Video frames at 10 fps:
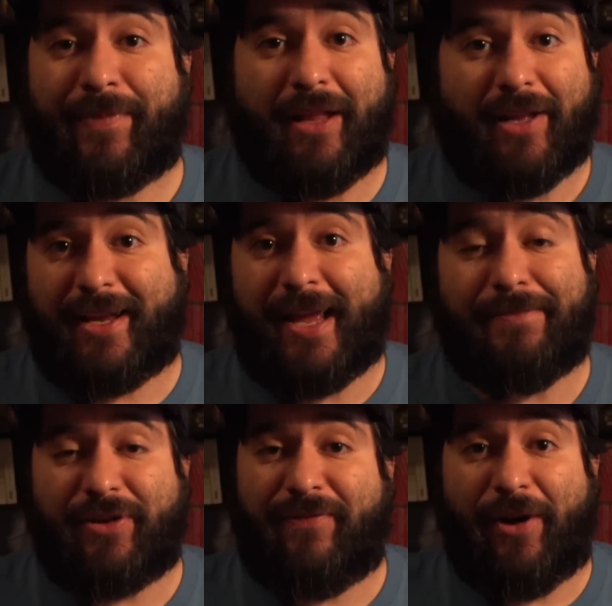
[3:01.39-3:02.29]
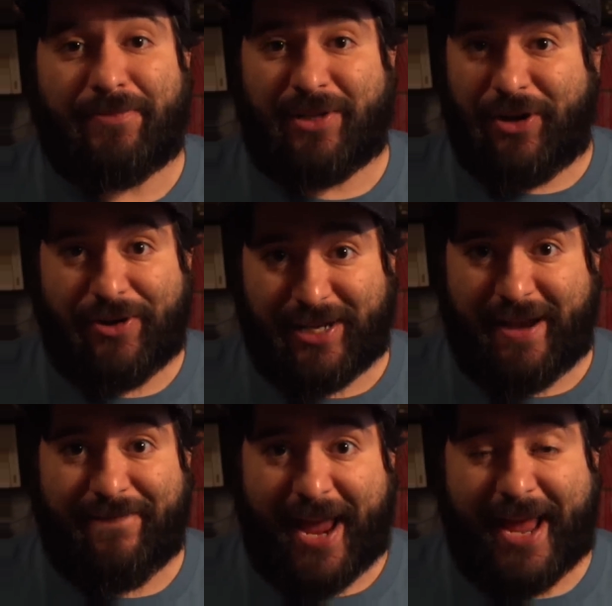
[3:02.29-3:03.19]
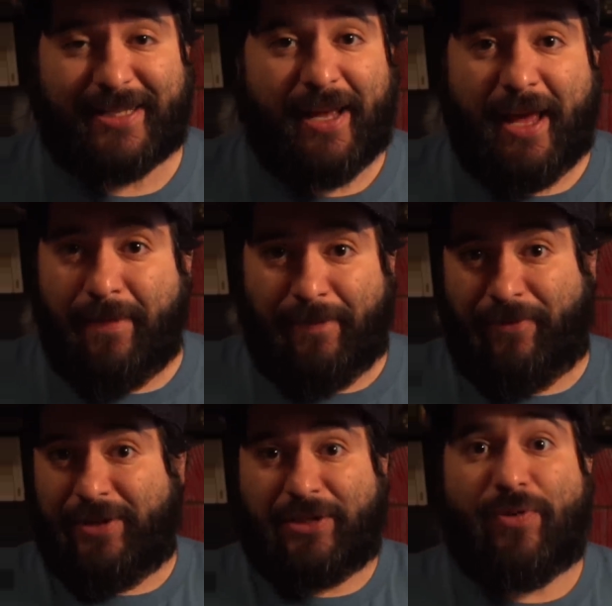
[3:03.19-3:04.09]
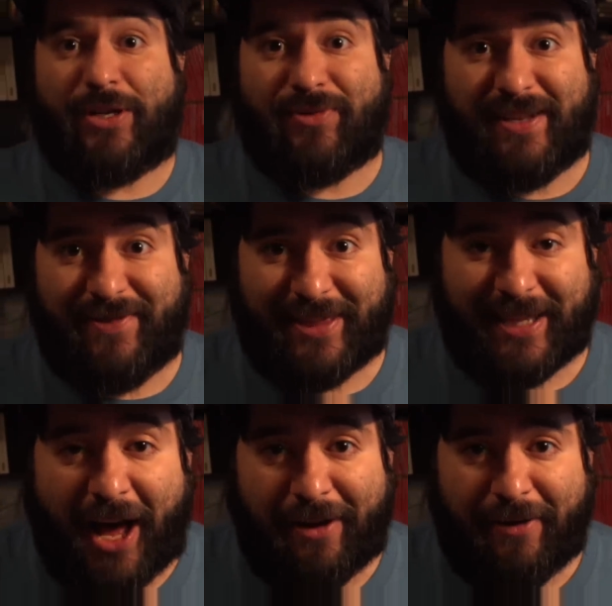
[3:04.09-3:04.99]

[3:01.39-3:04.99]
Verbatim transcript: A lot of games are developed years in advance before the Switch was even thought